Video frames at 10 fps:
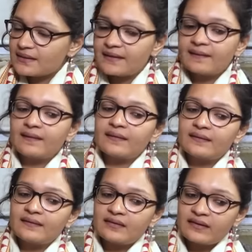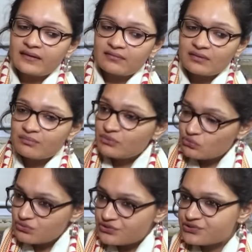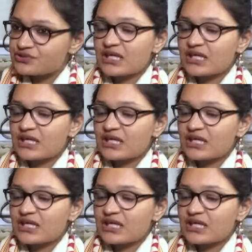in their abuse,